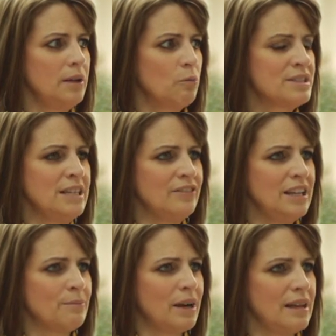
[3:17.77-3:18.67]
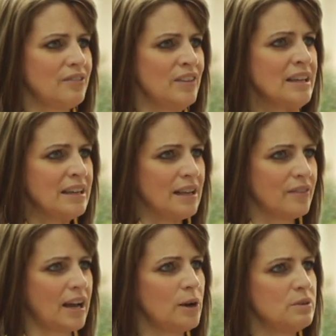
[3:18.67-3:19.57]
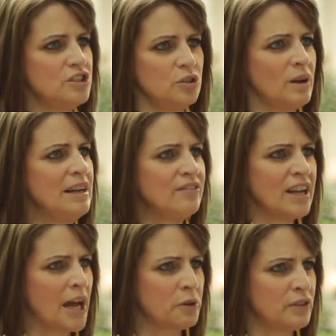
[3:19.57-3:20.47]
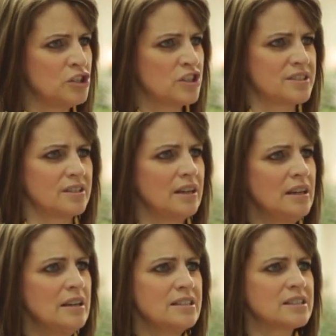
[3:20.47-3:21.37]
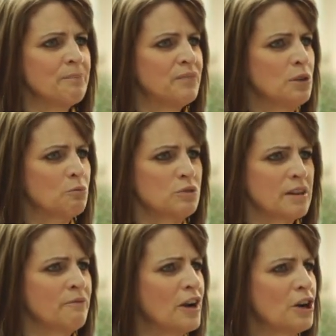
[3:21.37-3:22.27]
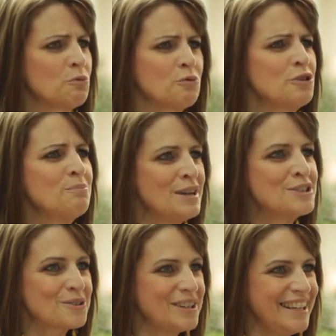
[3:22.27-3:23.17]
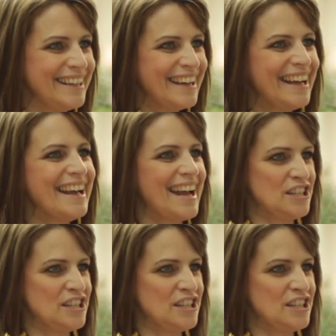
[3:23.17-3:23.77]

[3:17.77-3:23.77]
it wasn't even in my thinking that I would do anything other than just something some very rudimentary right.